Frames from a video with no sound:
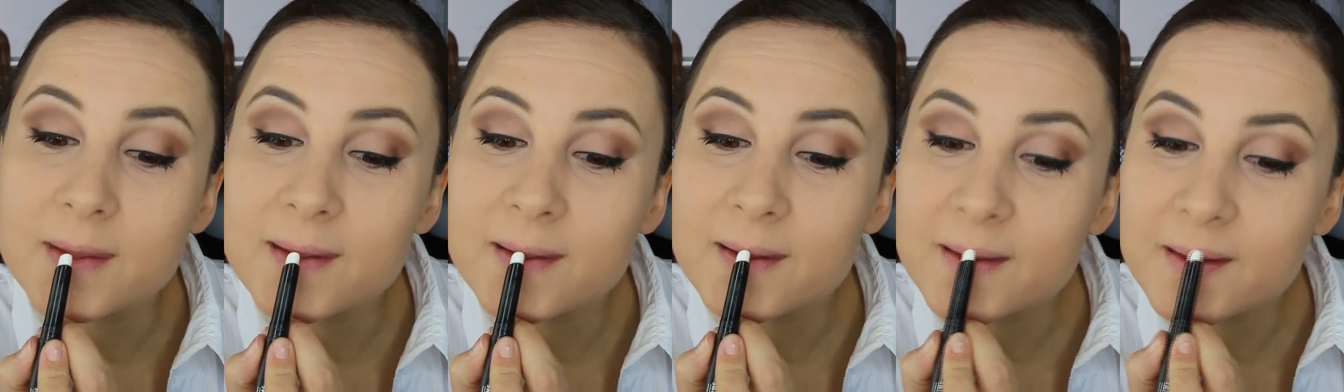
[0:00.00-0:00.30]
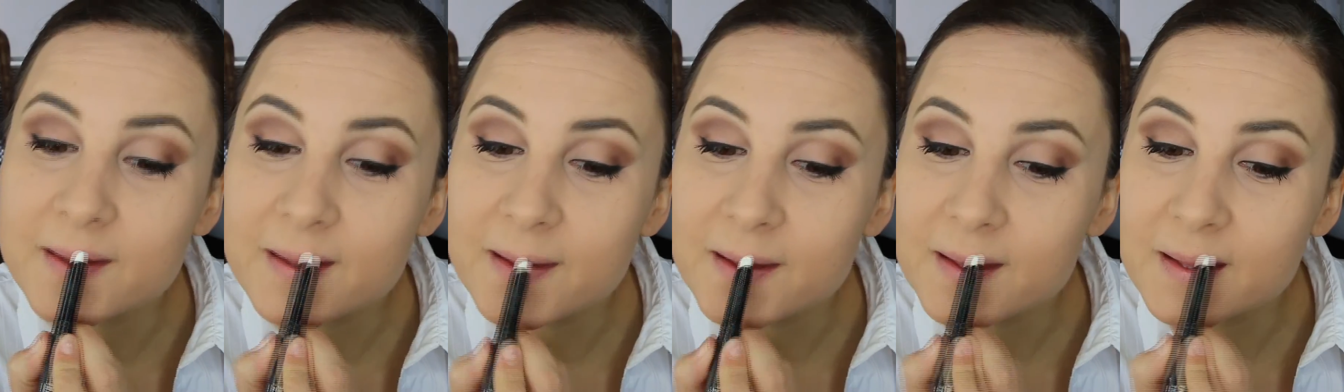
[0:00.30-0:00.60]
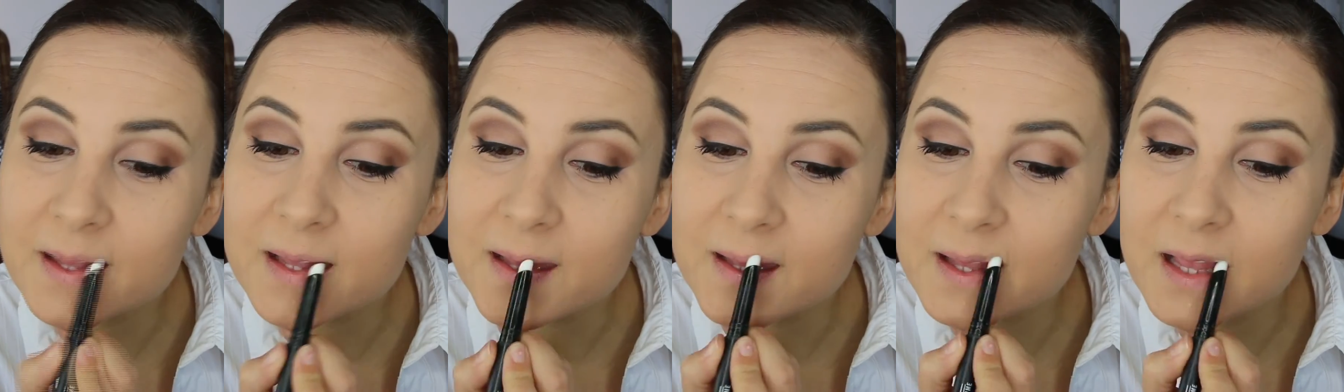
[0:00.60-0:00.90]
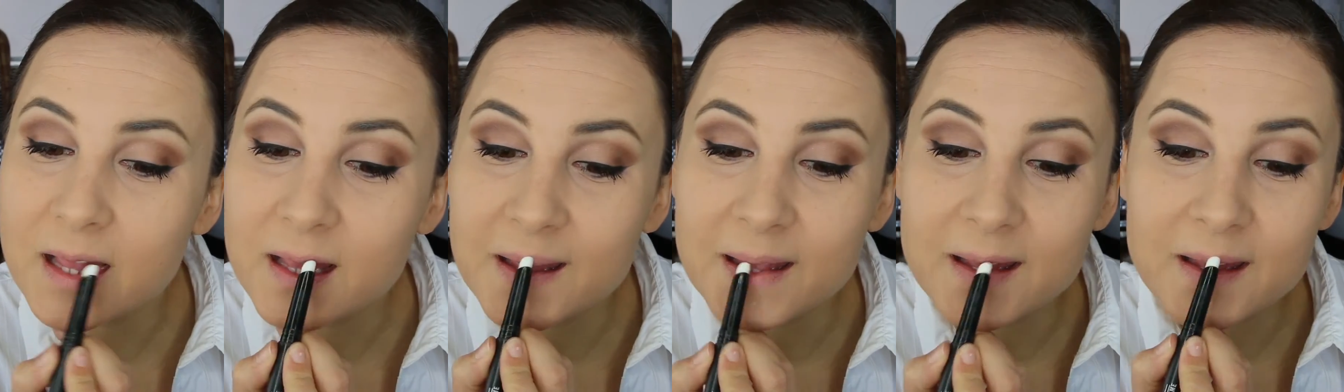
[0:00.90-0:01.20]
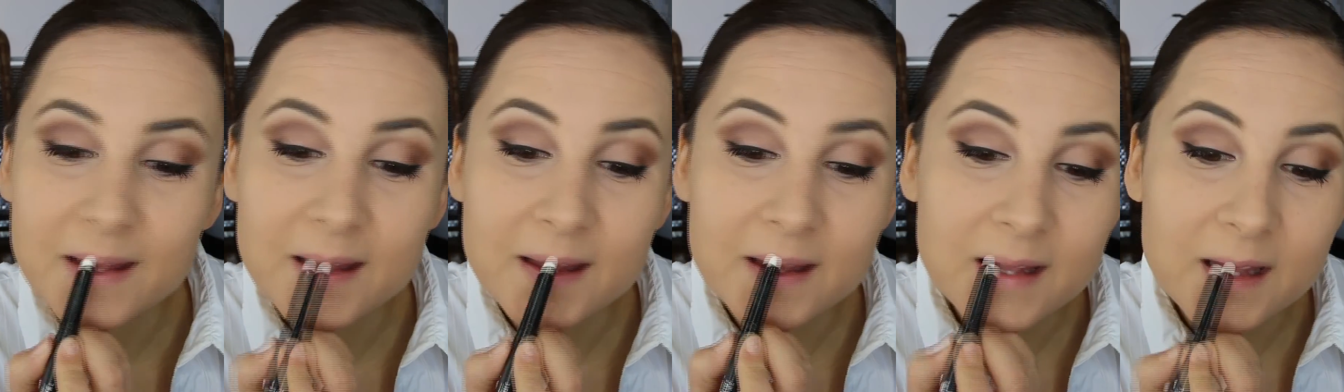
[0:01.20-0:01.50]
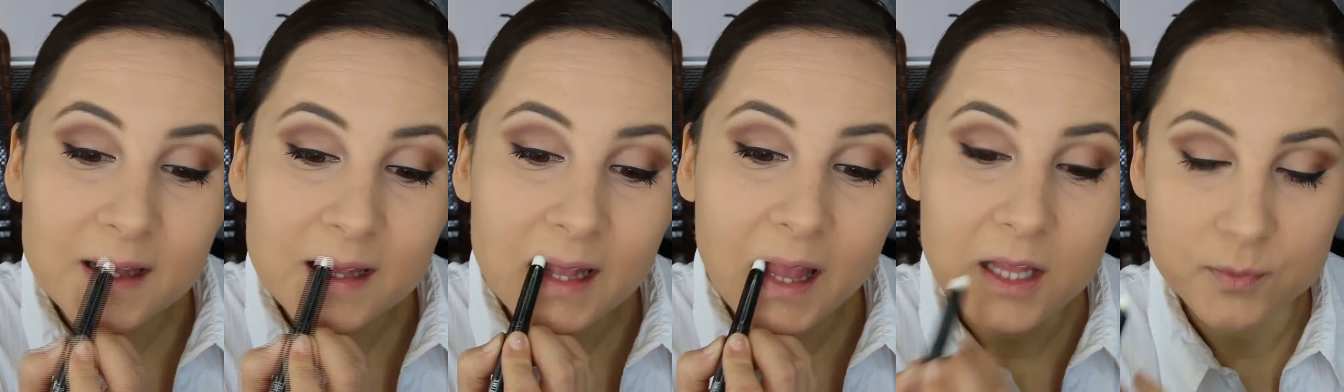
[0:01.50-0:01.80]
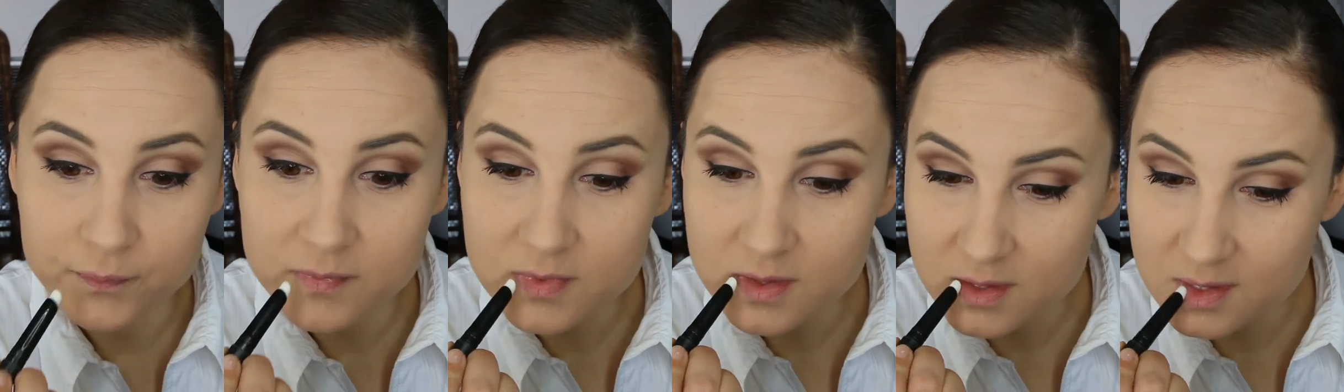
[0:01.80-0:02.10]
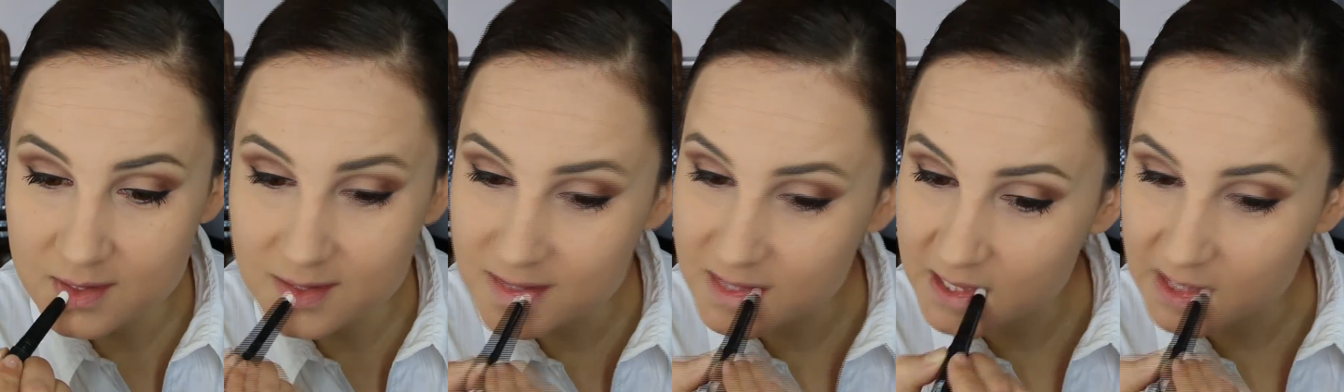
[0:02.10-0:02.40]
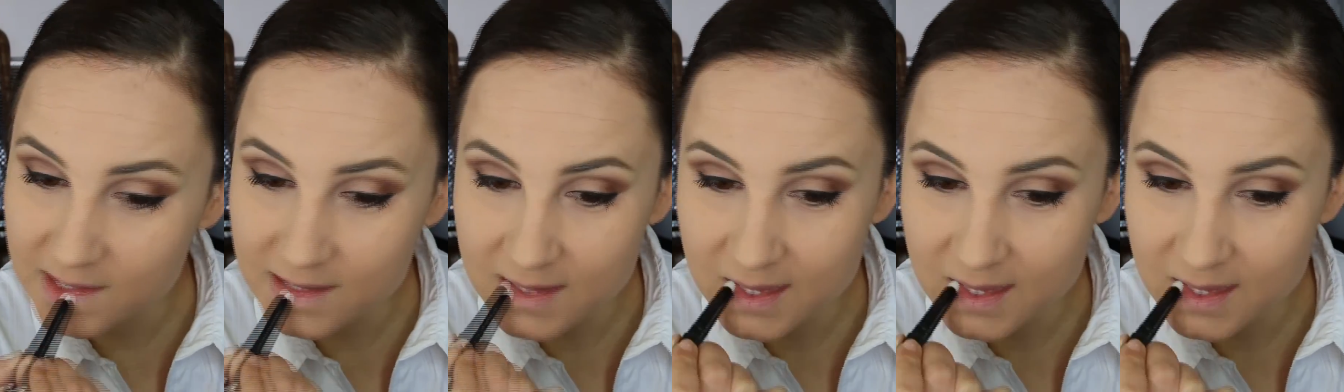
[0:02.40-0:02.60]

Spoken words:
your lips before adding red lipstick, because otherwise it will